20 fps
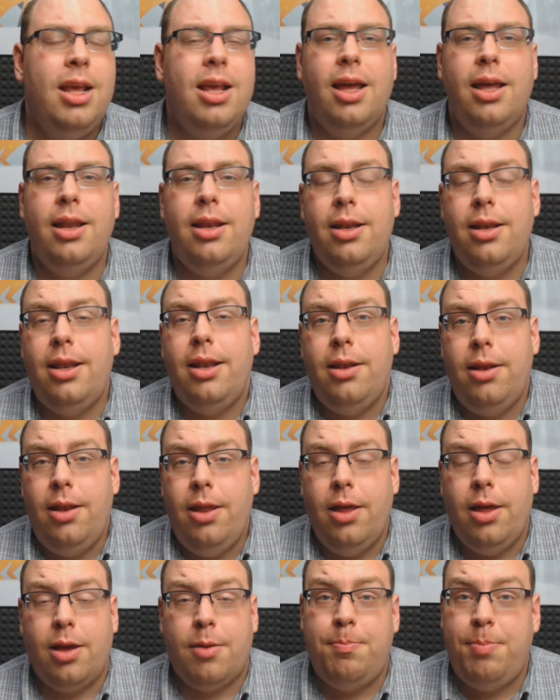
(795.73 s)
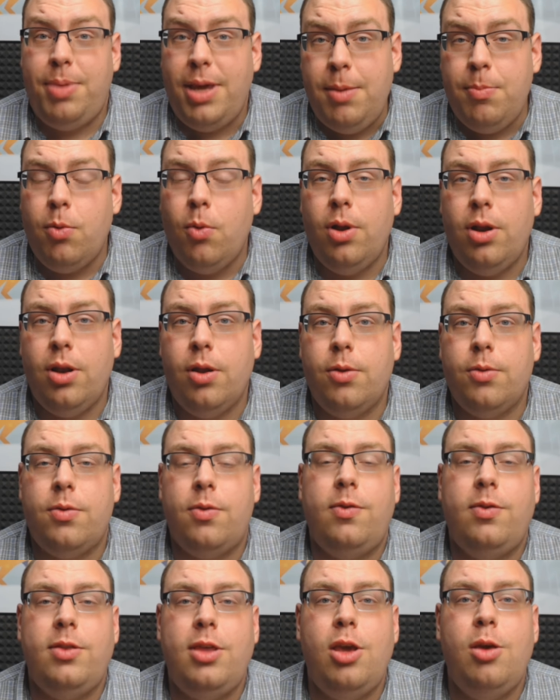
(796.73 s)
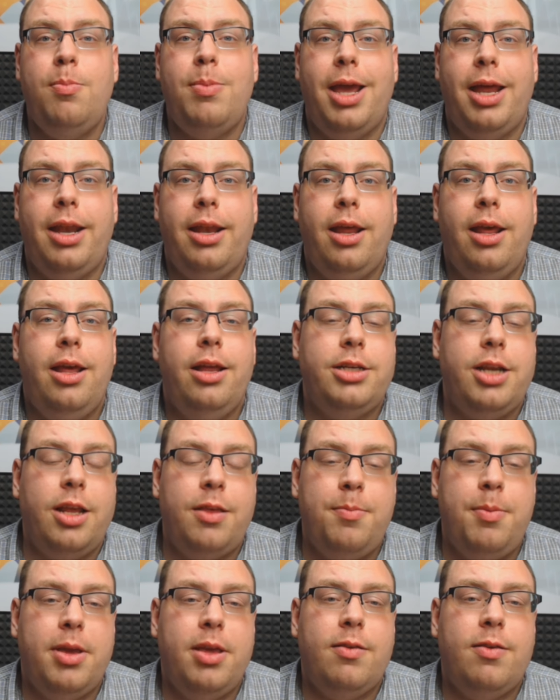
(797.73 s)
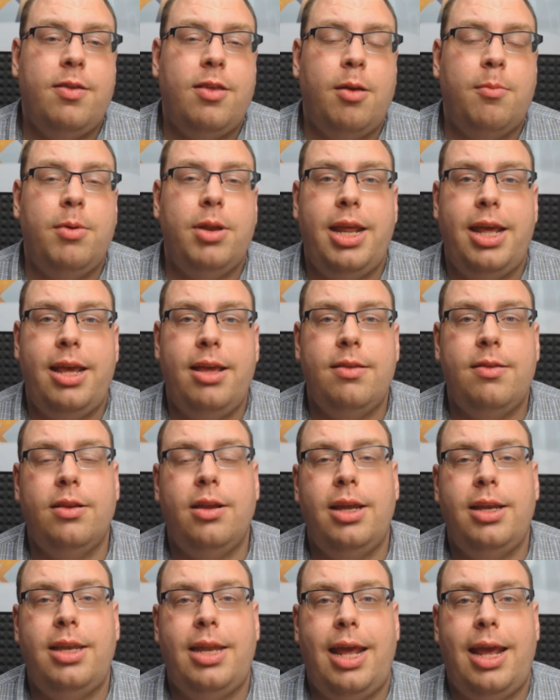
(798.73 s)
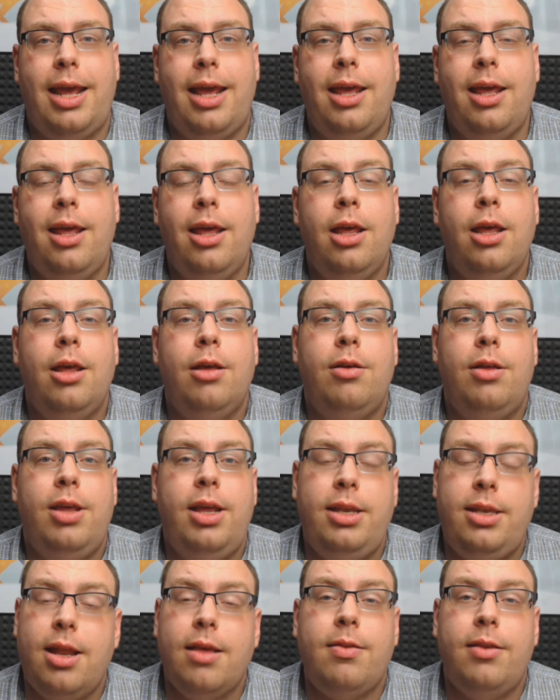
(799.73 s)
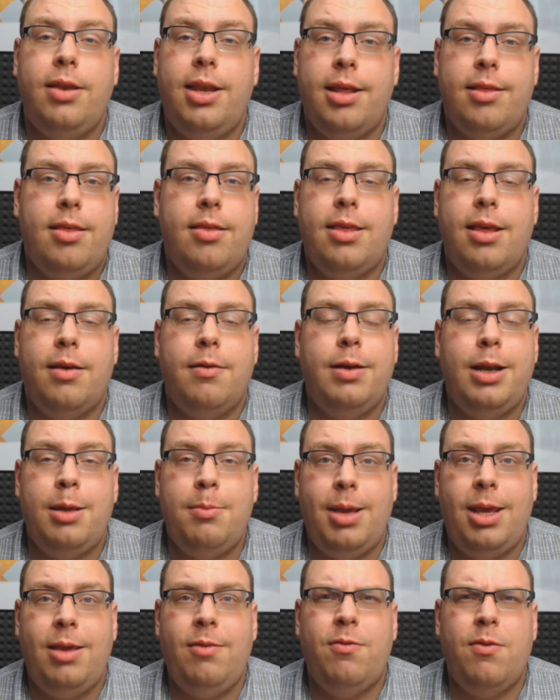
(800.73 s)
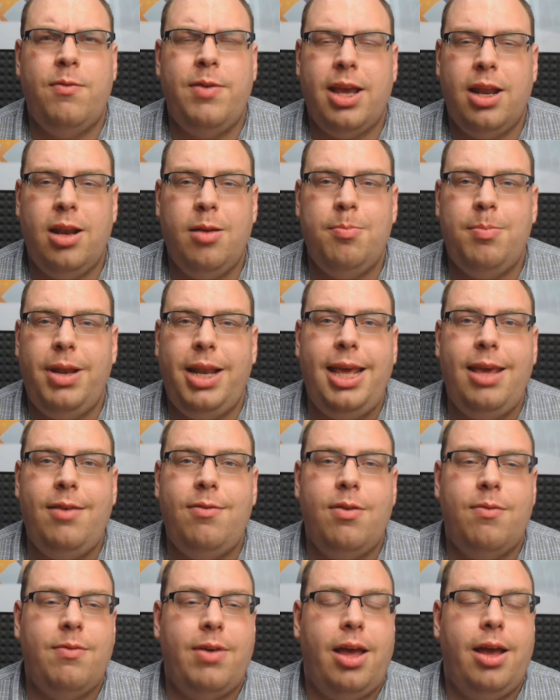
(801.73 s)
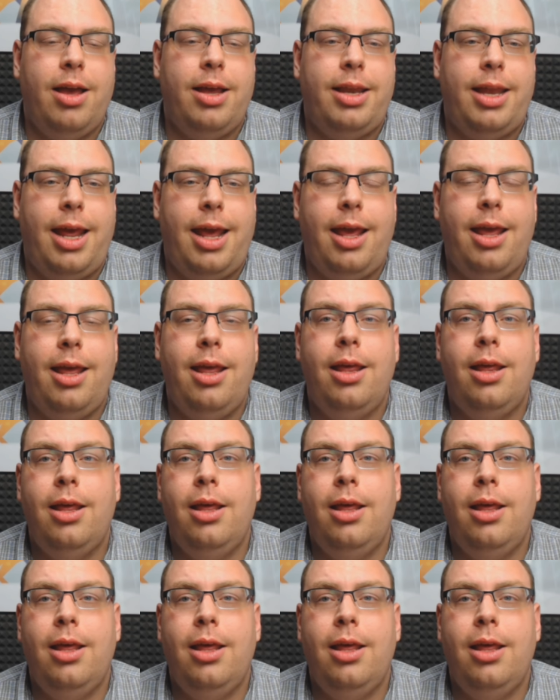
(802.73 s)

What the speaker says: And look, people are not stupid. Just because someone hears an idea, it doesn't necessarily mean that they're going to believe in that idea.